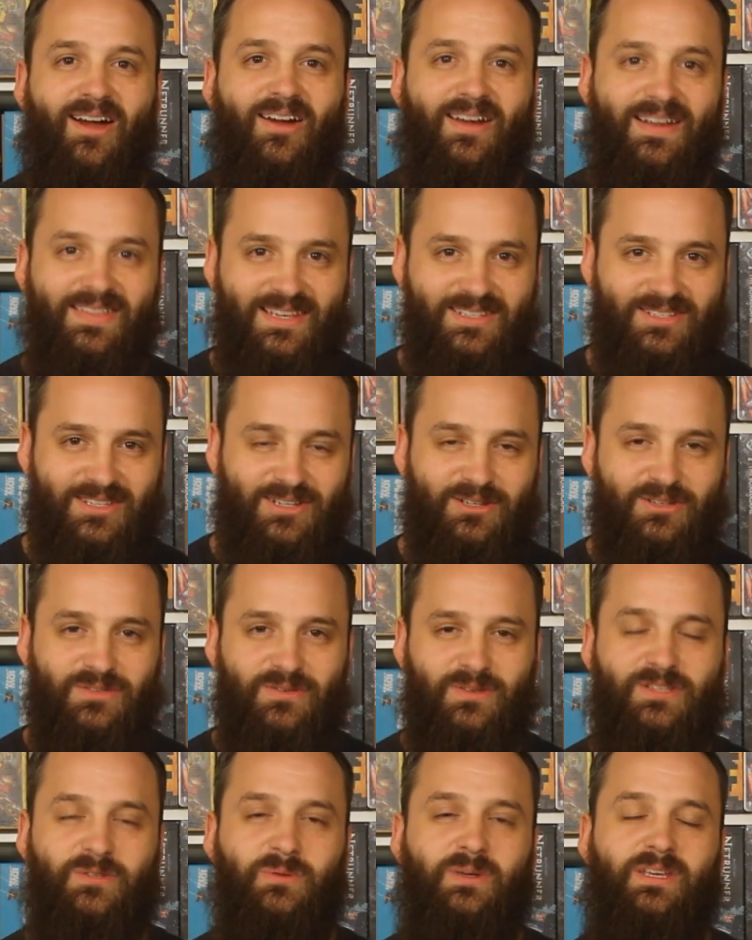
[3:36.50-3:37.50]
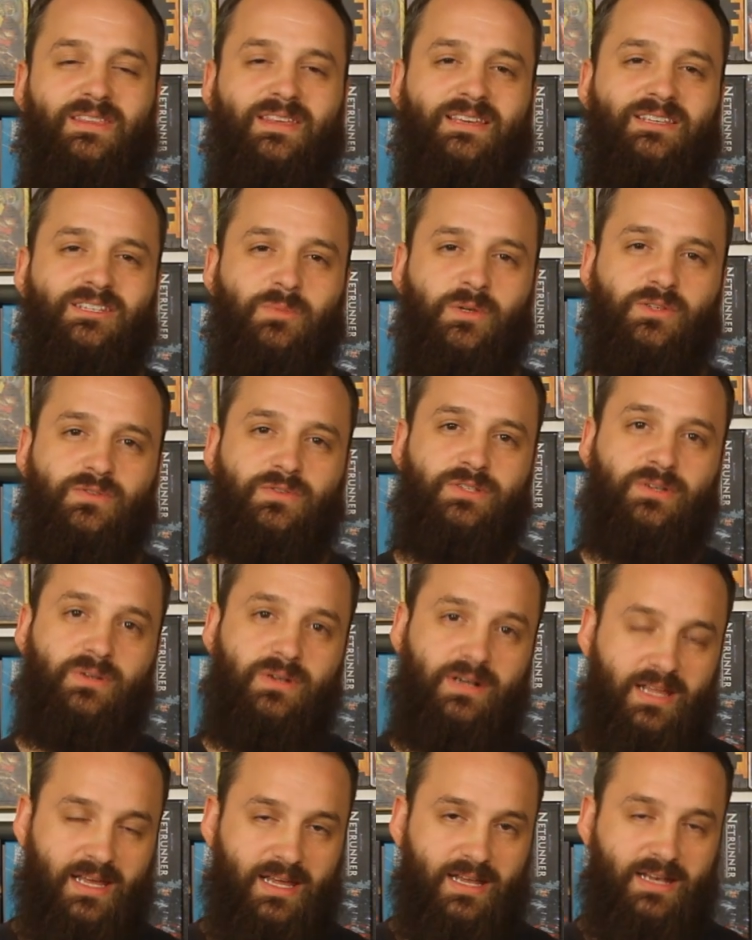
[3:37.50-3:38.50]
All right, that's the news for this week. Thanks so much for
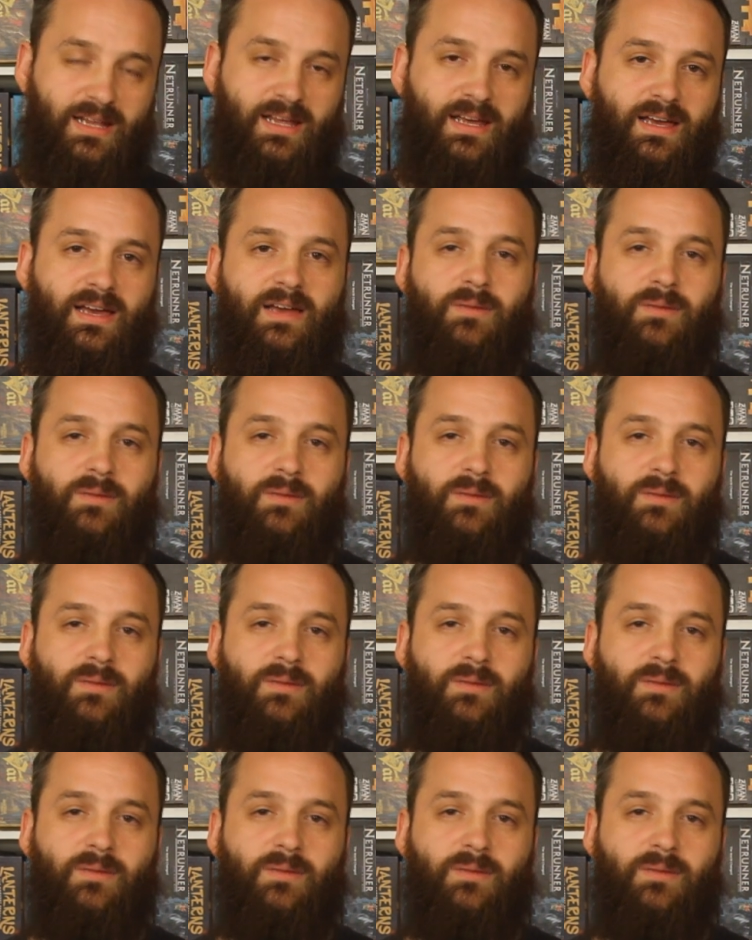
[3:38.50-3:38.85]
tuning in.